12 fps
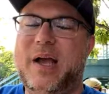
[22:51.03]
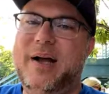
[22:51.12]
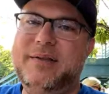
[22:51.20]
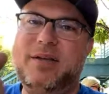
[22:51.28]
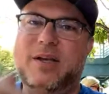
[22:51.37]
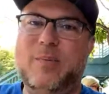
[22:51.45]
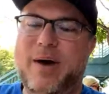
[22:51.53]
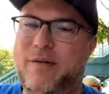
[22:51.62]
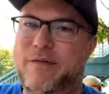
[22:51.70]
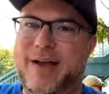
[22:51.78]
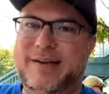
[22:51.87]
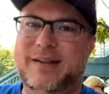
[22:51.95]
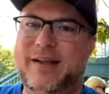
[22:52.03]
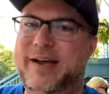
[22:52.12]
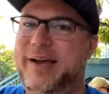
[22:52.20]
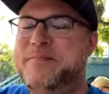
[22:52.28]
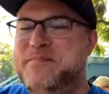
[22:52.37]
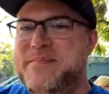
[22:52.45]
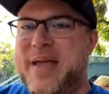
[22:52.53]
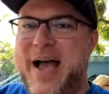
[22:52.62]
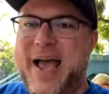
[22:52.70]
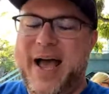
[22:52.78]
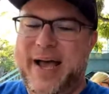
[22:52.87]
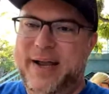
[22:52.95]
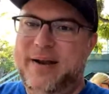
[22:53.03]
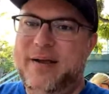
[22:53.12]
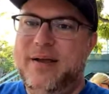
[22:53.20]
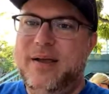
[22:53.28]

I'll tell you about a flight delay I had.